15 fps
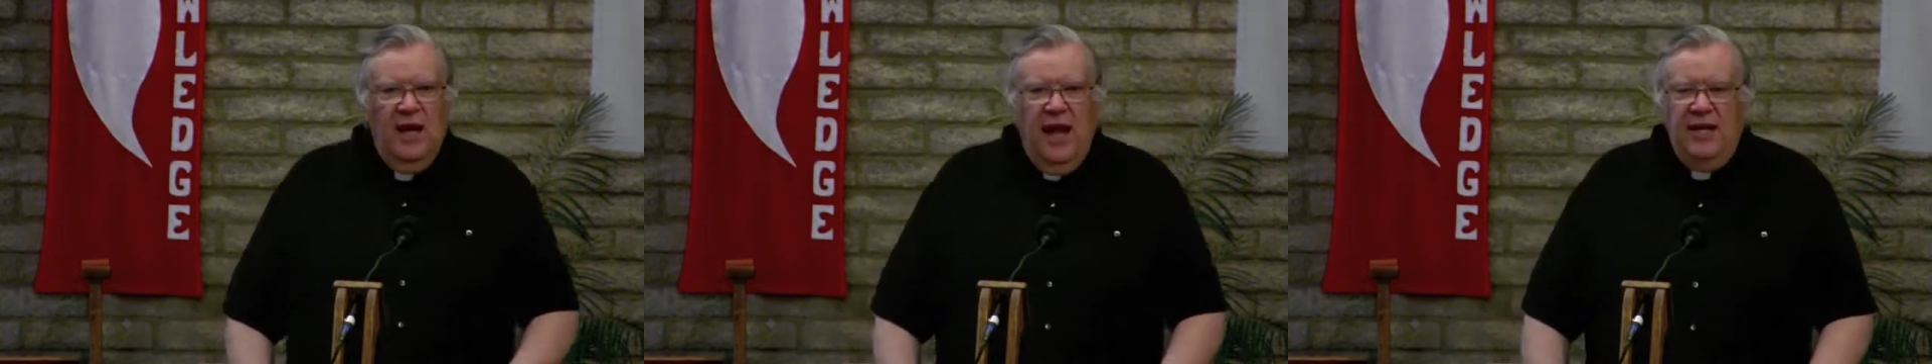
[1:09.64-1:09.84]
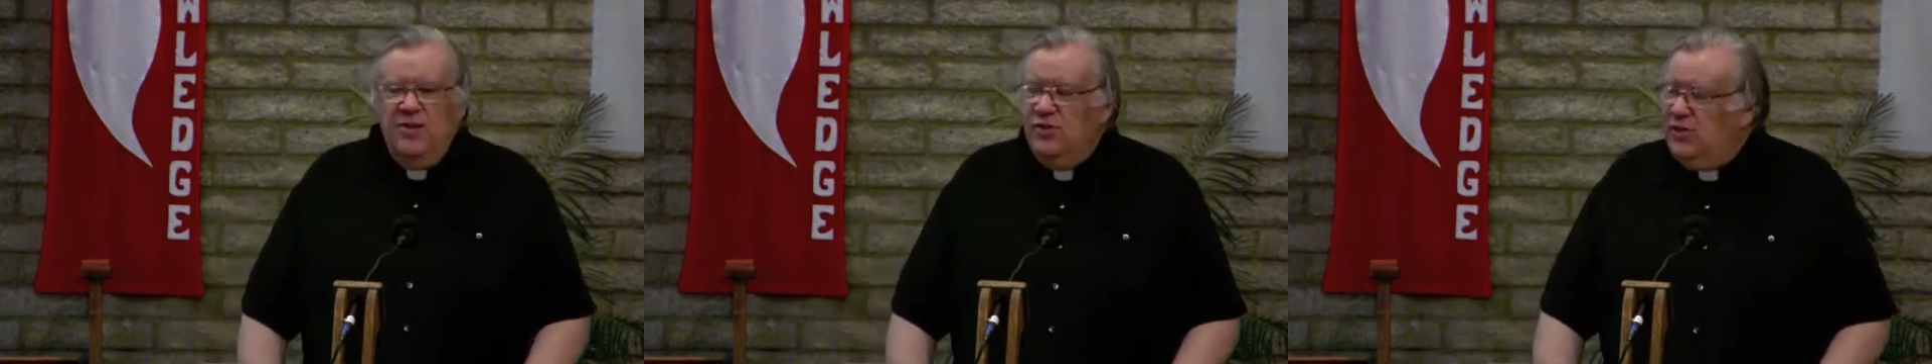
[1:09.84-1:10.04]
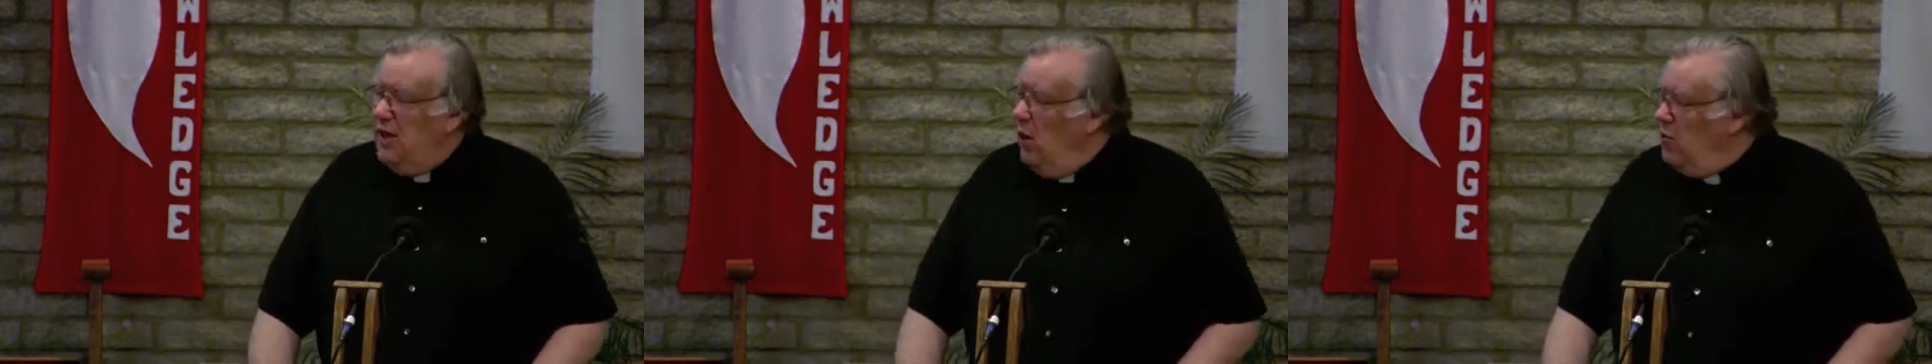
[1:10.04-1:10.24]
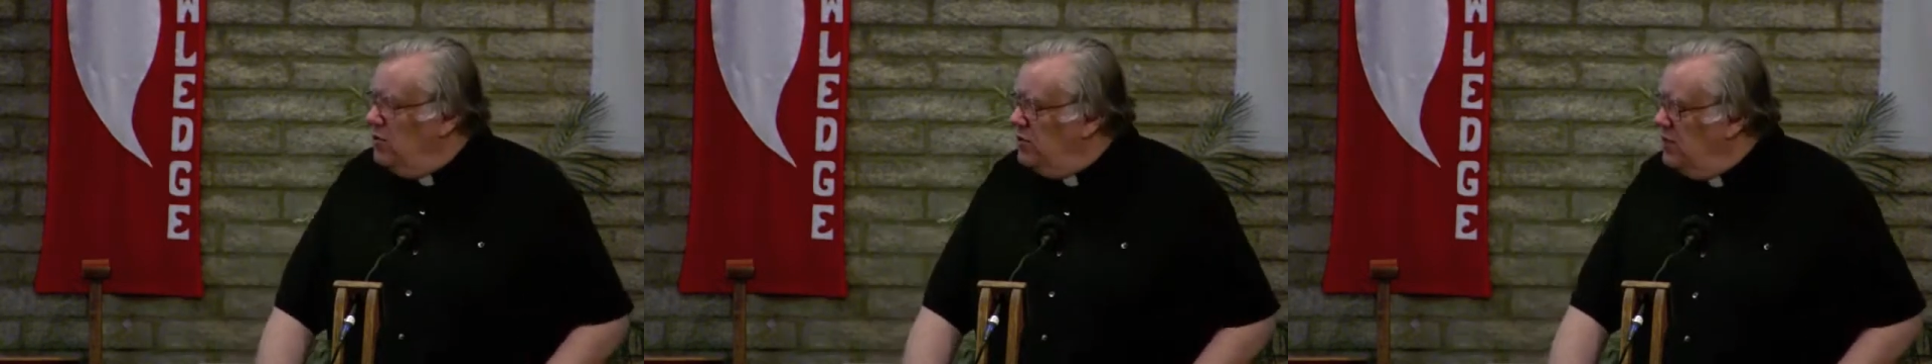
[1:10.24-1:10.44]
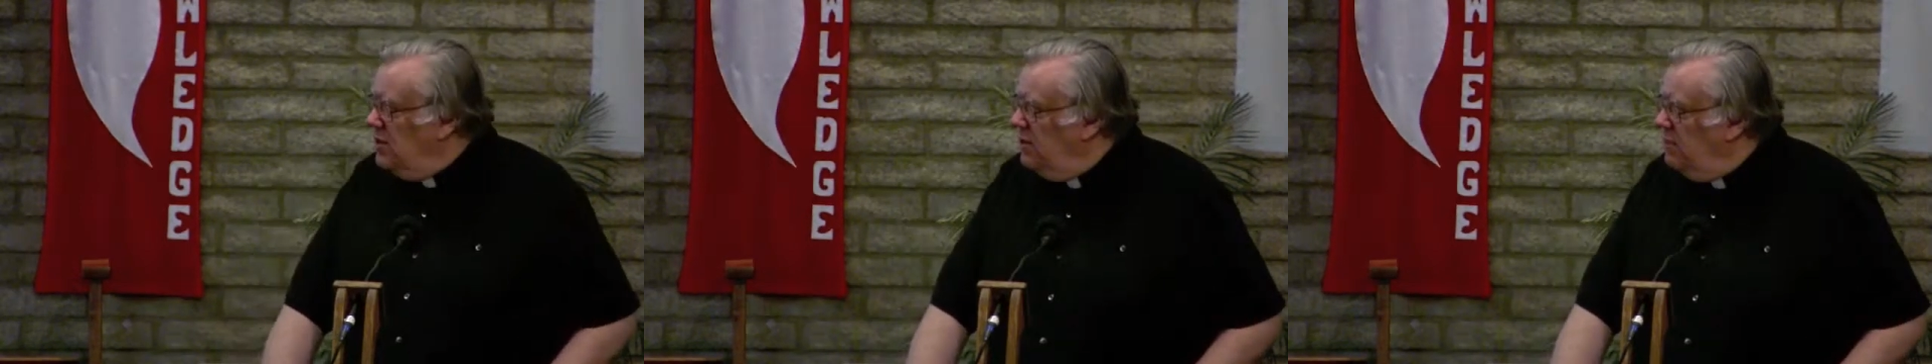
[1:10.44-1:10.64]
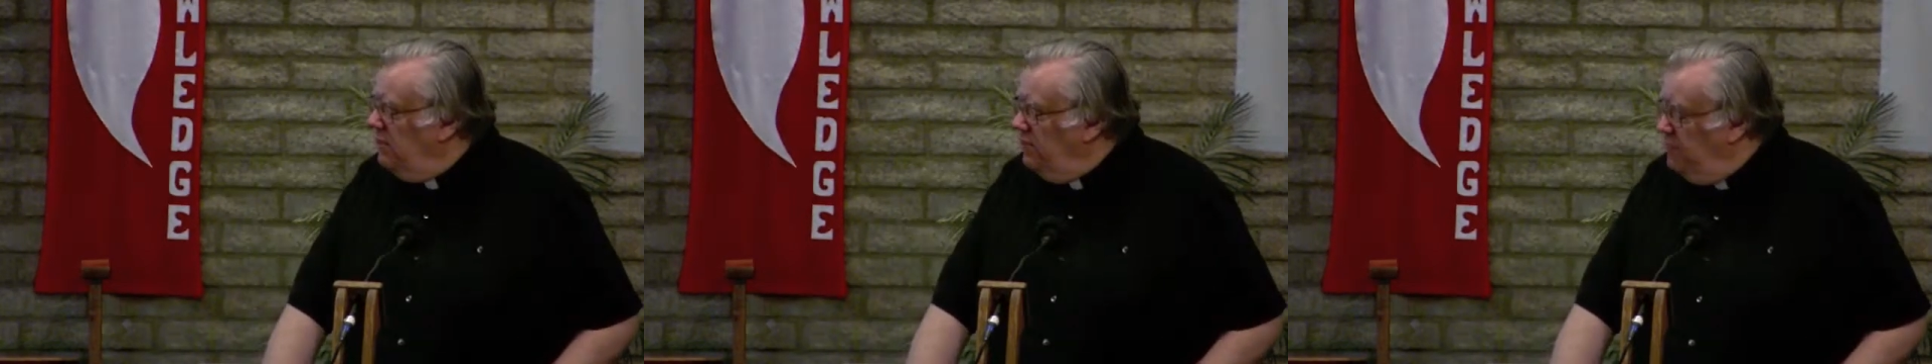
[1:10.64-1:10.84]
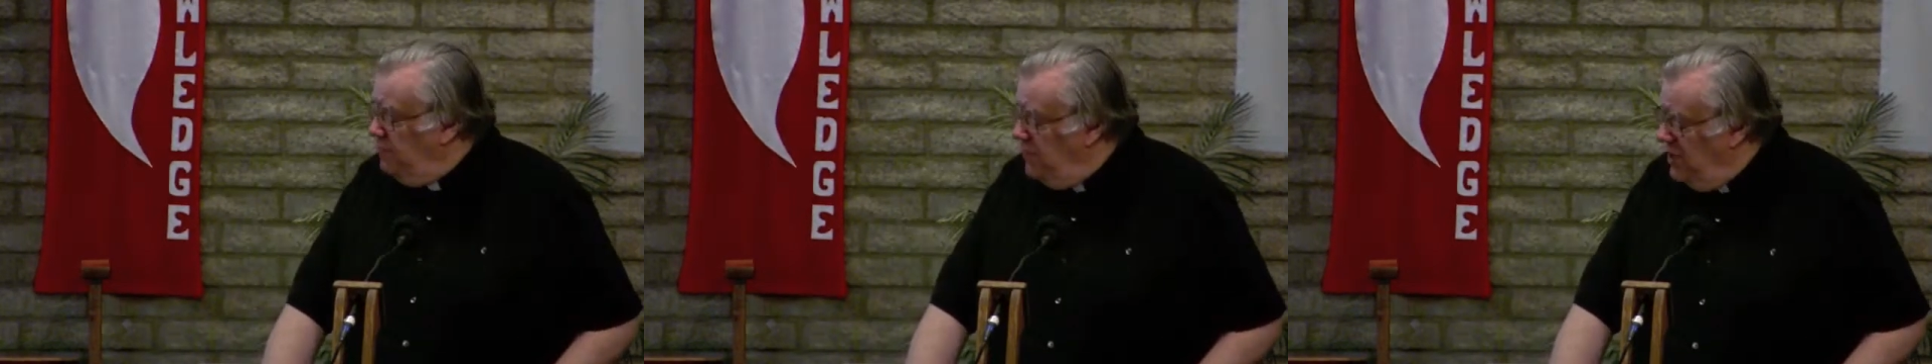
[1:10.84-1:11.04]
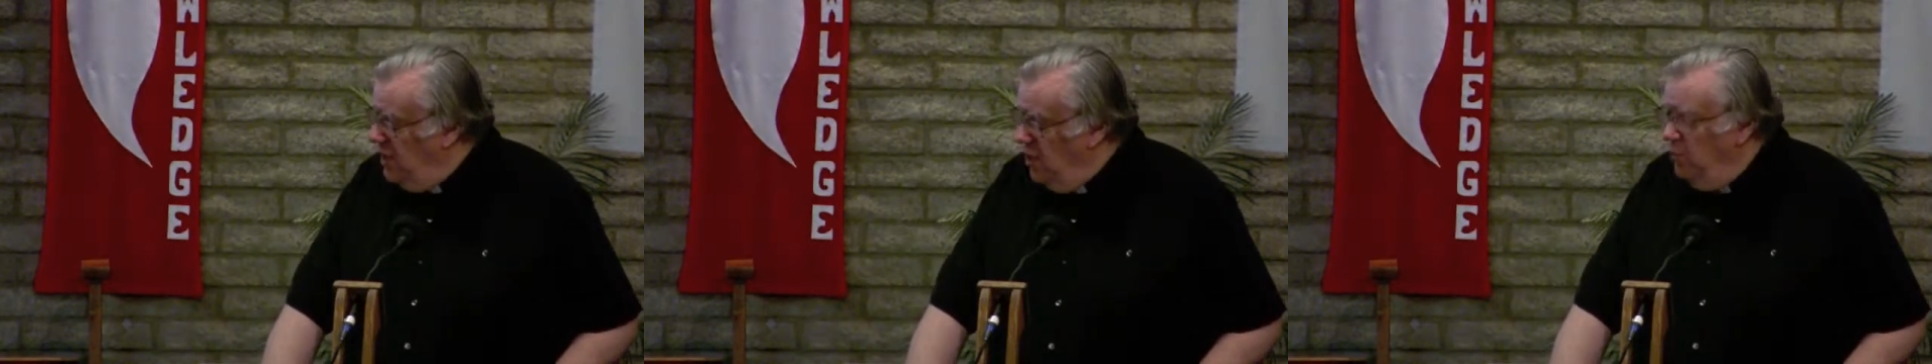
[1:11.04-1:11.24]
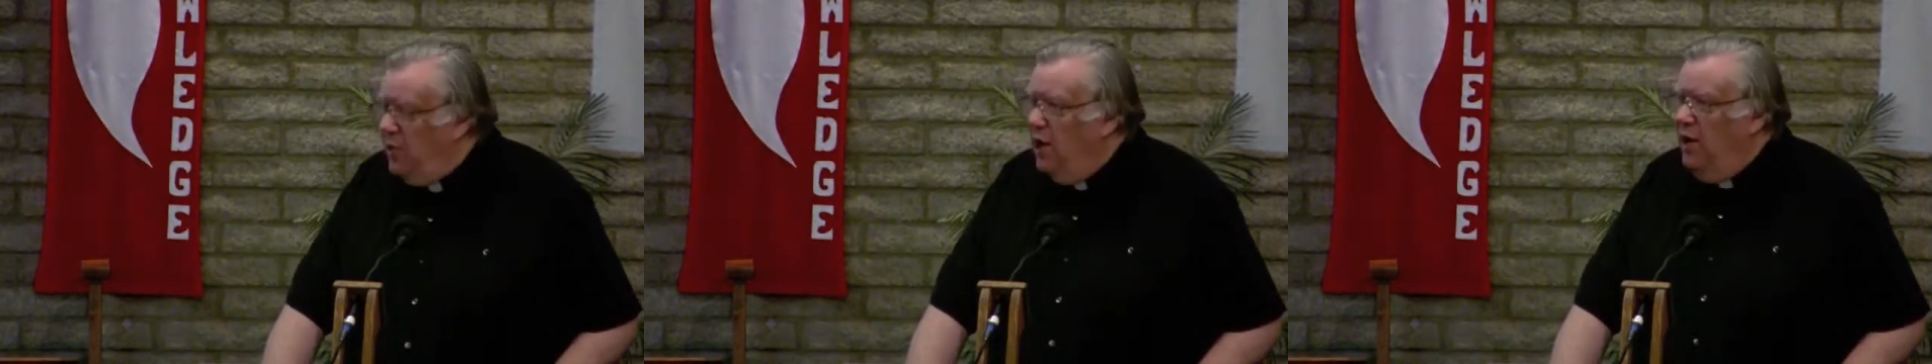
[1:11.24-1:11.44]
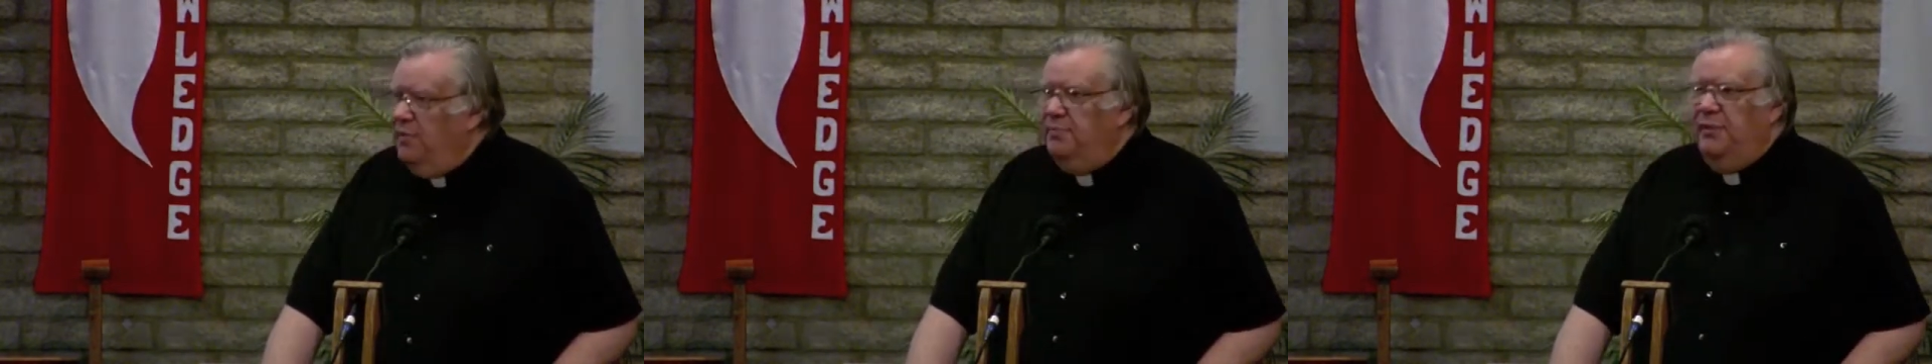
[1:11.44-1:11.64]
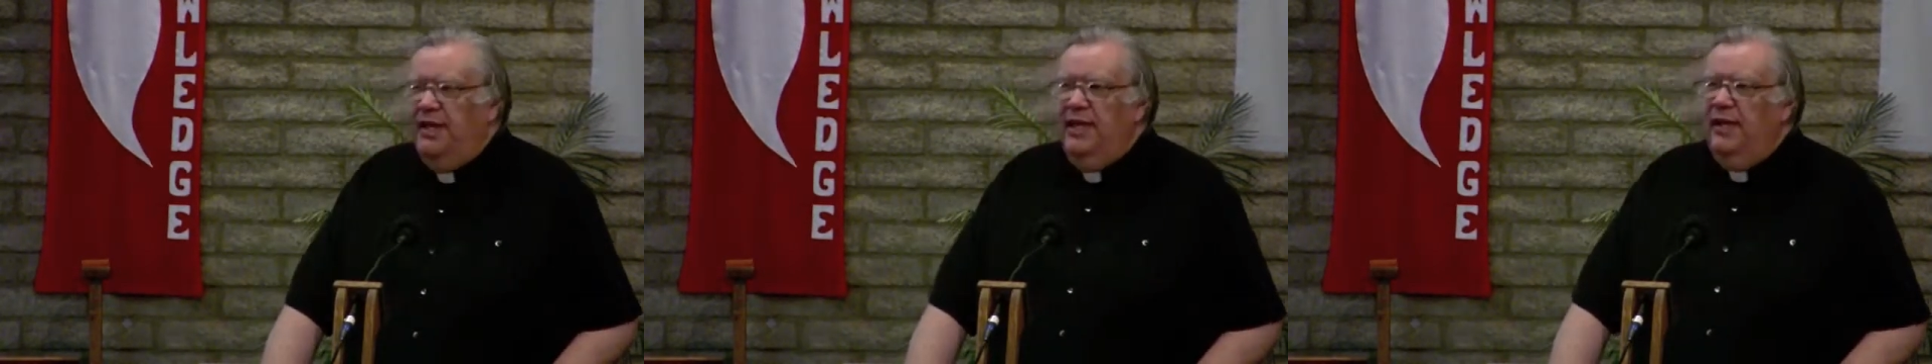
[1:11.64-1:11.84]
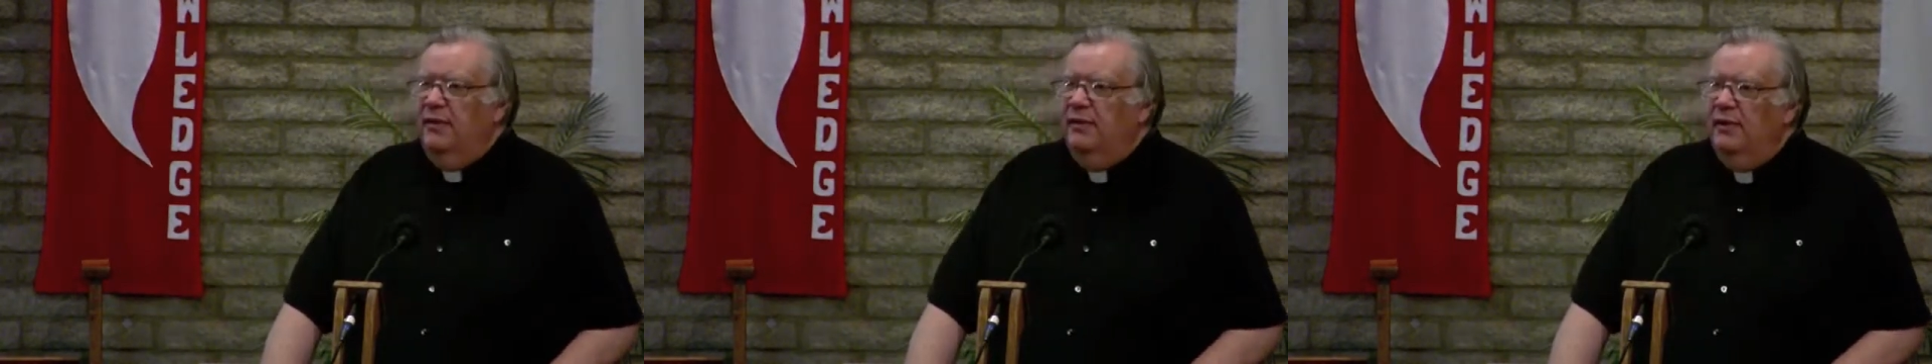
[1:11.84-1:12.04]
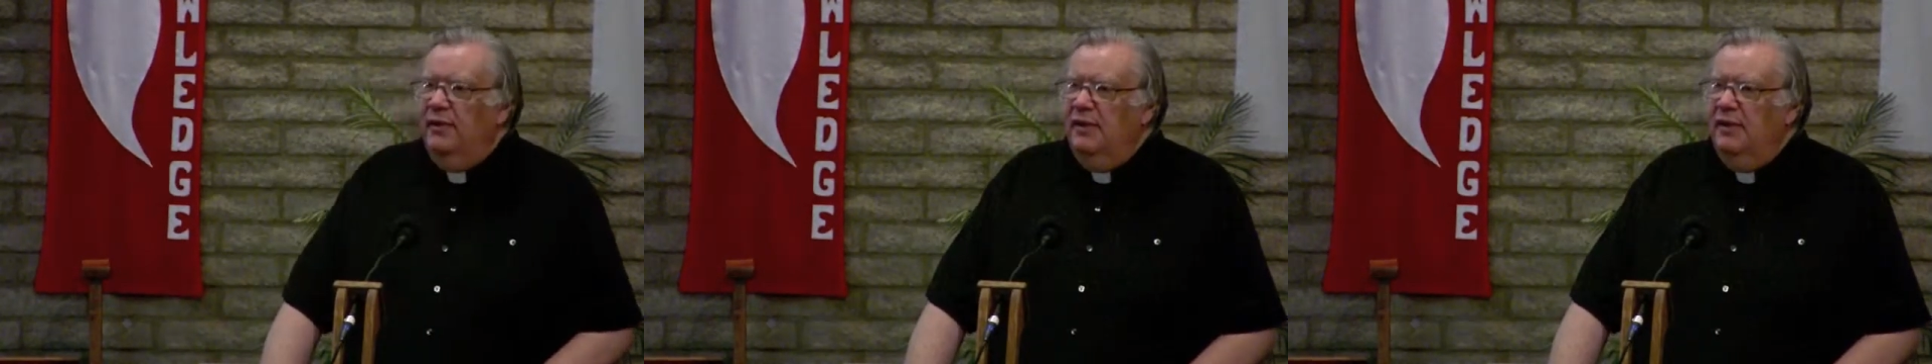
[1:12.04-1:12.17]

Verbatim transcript: and you say, oh, you know, pardon me,